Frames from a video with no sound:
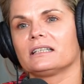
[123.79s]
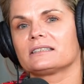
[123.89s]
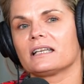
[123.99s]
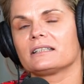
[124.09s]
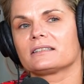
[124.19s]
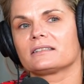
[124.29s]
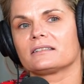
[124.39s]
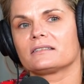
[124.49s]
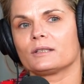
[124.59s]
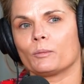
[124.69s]
it's
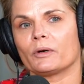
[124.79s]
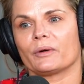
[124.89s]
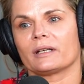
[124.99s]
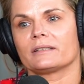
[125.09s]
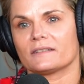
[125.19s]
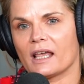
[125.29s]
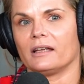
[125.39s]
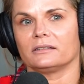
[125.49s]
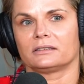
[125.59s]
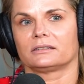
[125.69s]
it's temporary
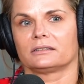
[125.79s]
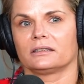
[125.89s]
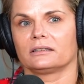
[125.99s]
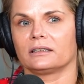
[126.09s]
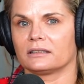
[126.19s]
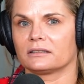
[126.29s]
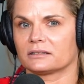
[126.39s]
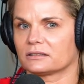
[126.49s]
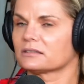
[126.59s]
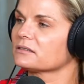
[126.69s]
set.
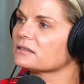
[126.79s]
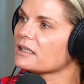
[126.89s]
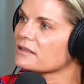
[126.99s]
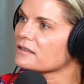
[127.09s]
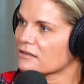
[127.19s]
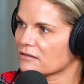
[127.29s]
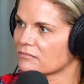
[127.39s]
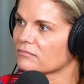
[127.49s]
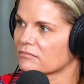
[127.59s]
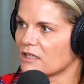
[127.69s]
Let's
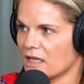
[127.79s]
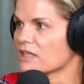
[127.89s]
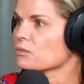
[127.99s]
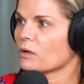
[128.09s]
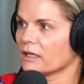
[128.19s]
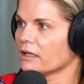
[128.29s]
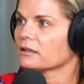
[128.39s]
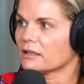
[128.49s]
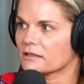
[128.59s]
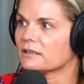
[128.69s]
let's that's
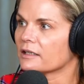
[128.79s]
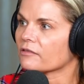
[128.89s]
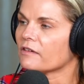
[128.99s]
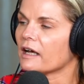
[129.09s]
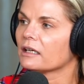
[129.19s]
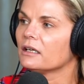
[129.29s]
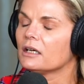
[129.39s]
clarify. What let's clarify.